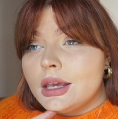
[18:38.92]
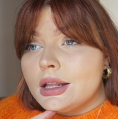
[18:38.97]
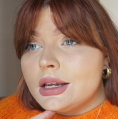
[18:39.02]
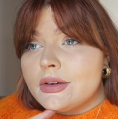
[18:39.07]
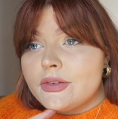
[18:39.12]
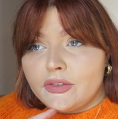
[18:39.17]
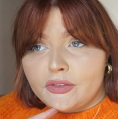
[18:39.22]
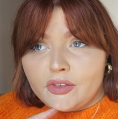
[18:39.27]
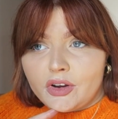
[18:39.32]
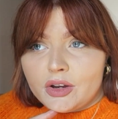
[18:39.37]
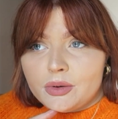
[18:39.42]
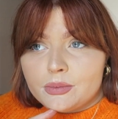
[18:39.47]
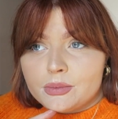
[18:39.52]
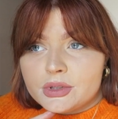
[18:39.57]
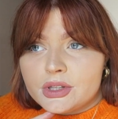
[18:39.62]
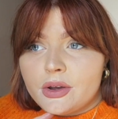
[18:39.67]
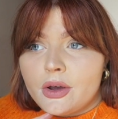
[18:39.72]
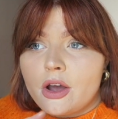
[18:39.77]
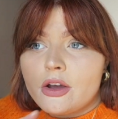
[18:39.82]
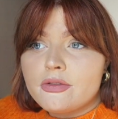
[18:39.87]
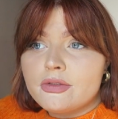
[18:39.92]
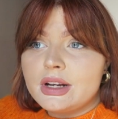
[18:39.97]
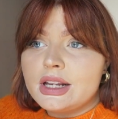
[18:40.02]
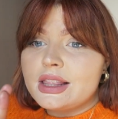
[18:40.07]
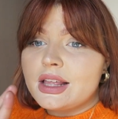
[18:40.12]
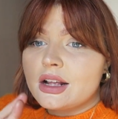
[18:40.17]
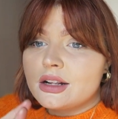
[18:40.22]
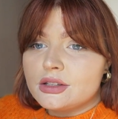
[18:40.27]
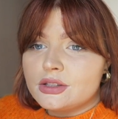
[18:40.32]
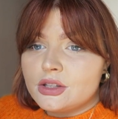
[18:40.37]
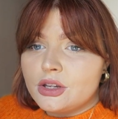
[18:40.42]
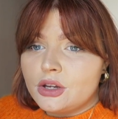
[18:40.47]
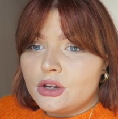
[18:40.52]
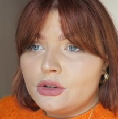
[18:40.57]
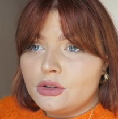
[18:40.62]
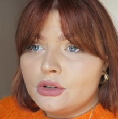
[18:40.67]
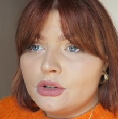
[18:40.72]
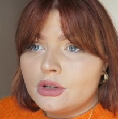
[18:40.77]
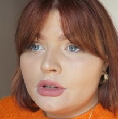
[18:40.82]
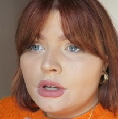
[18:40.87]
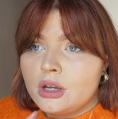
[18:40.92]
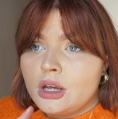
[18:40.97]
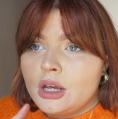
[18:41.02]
living room. So hopefully that's soon.